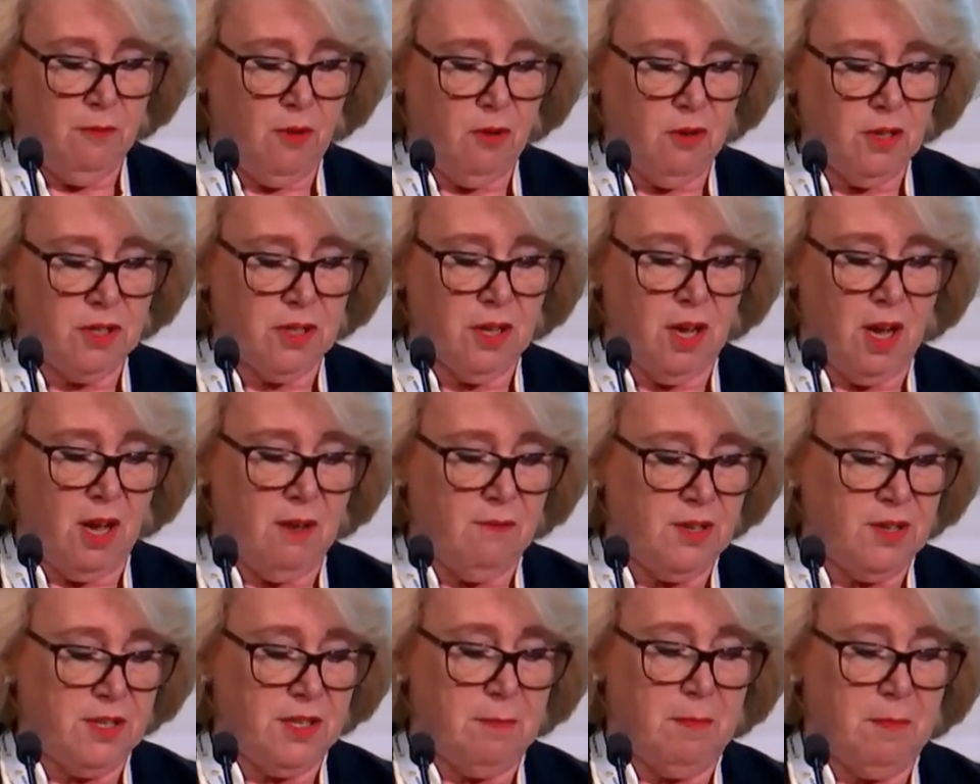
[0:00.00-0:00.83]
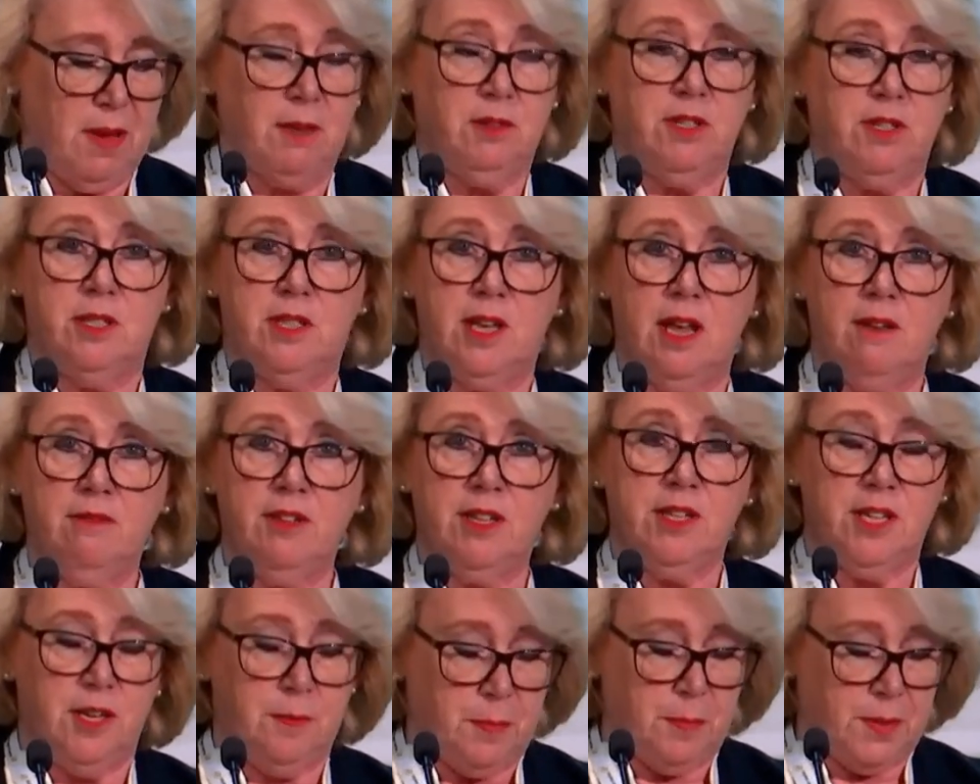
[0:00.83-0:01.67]
Forest covers about
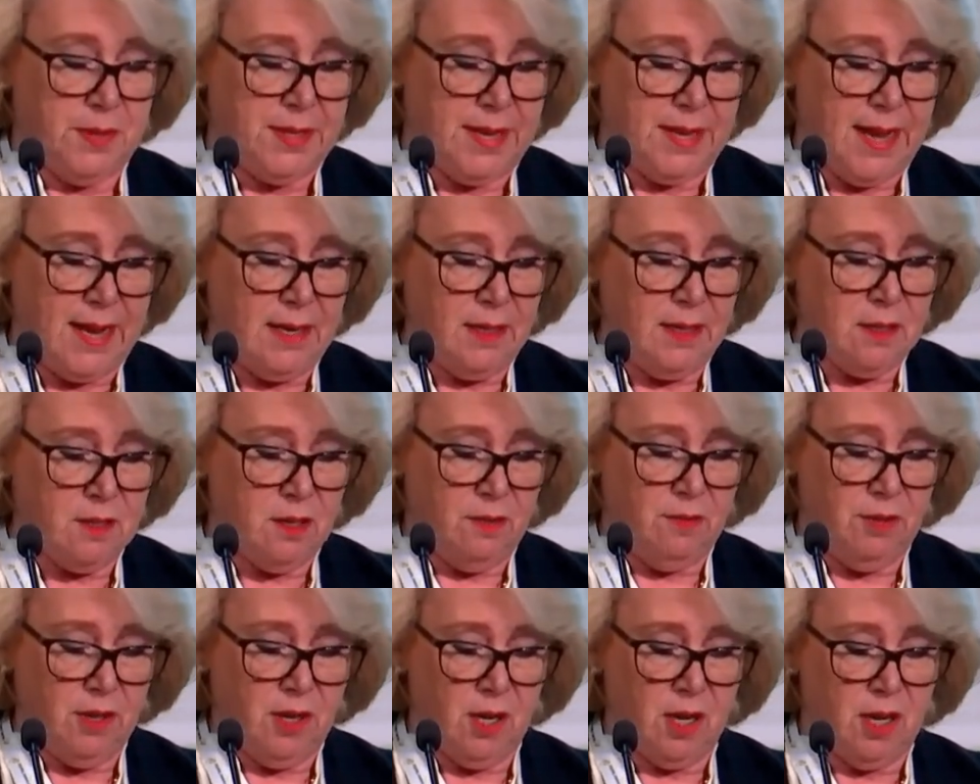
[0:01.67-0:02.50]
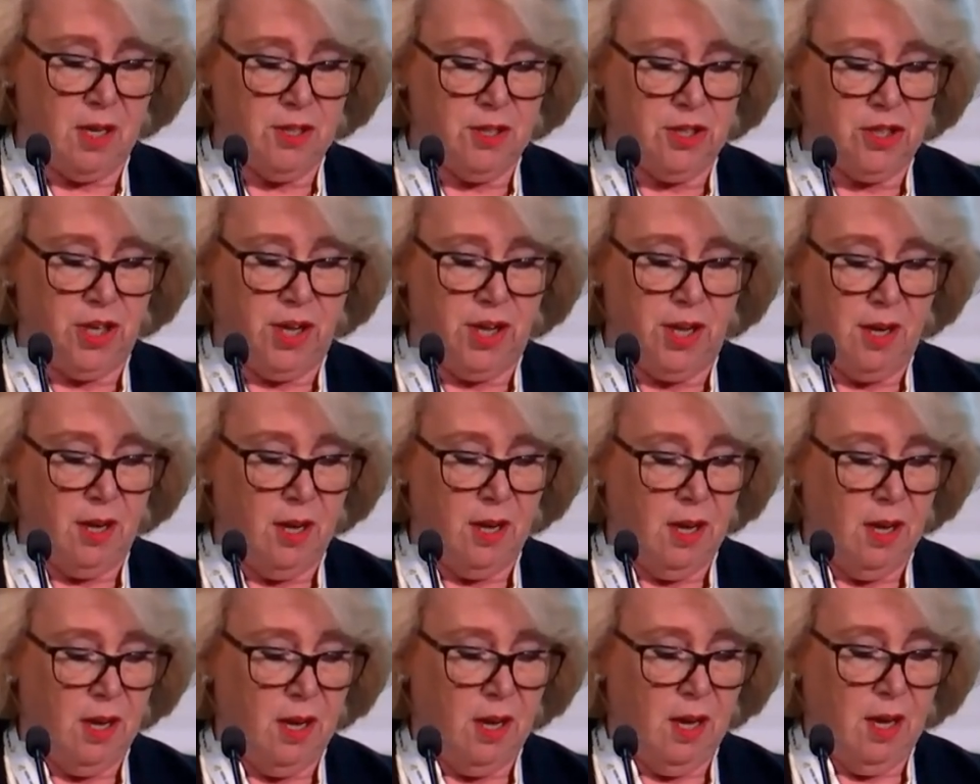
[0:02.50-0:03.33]
70% of the
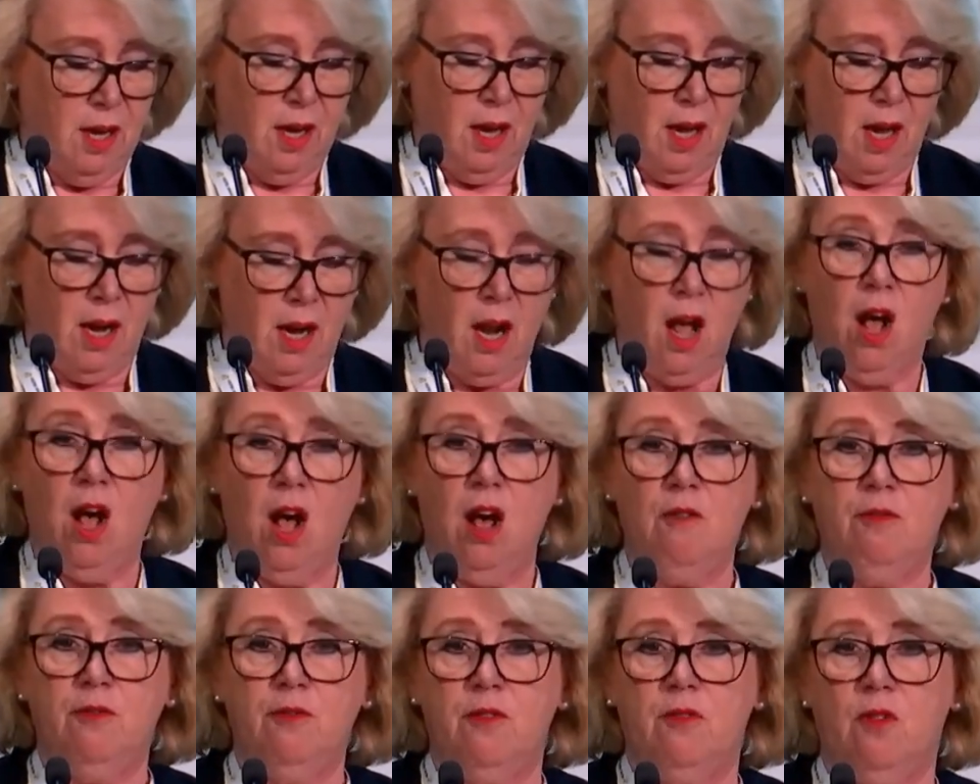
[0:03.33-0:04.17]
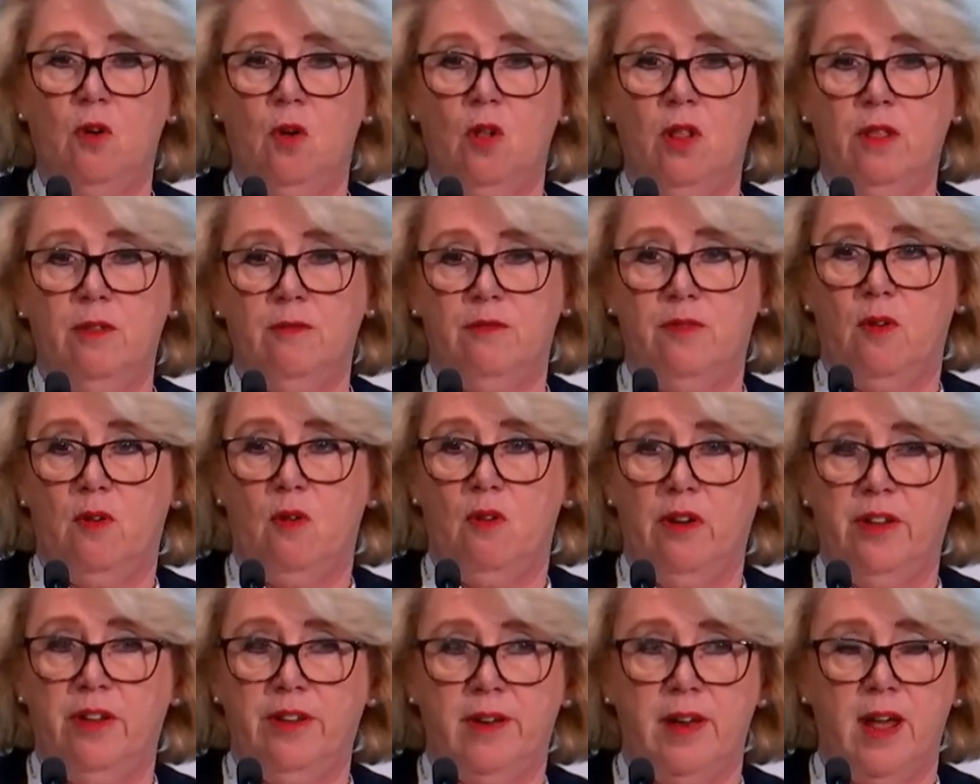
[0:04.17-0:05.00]
country, and half of all the
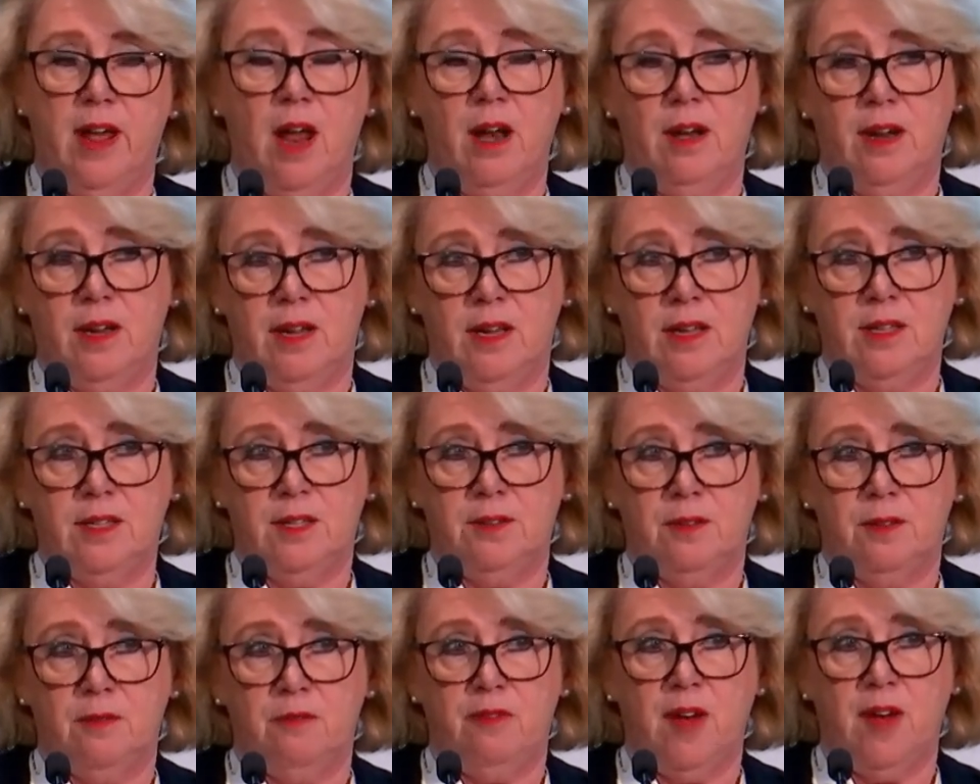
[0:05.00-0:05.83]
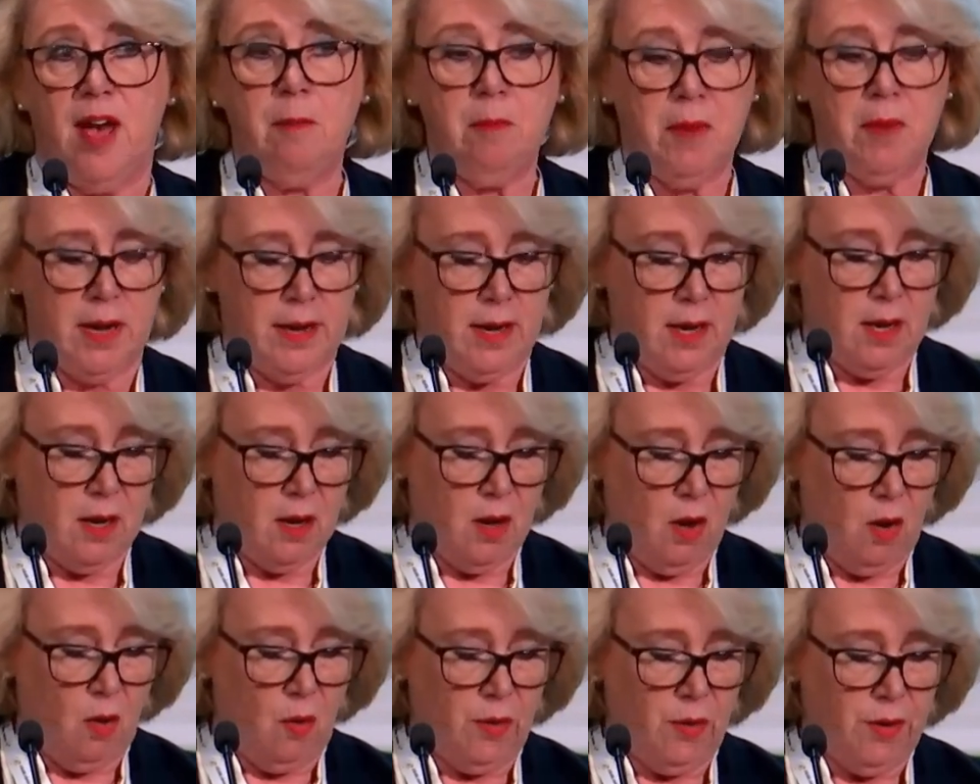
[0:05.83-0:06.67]
forest land is
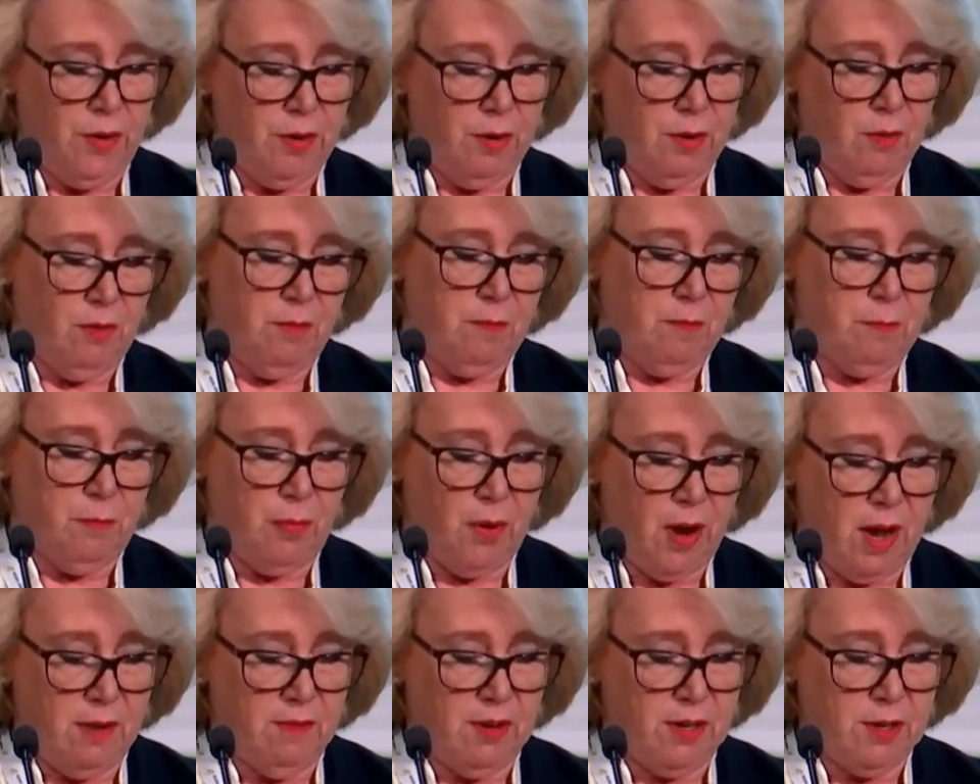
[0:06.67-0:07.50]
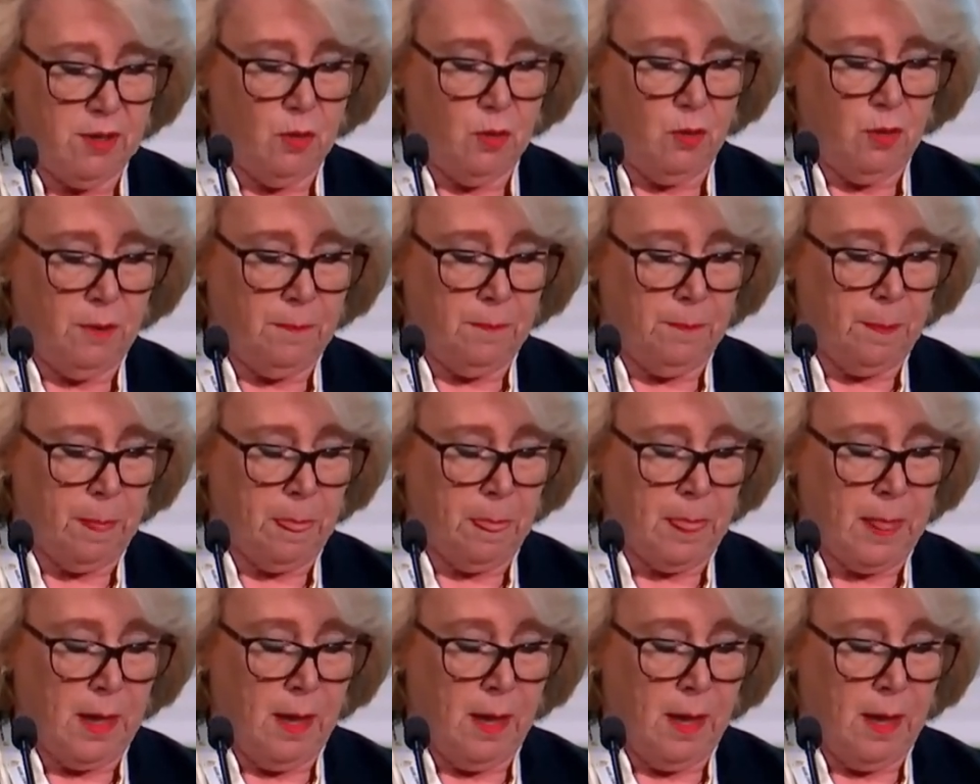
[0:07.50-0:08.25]
family-owned or private-owned.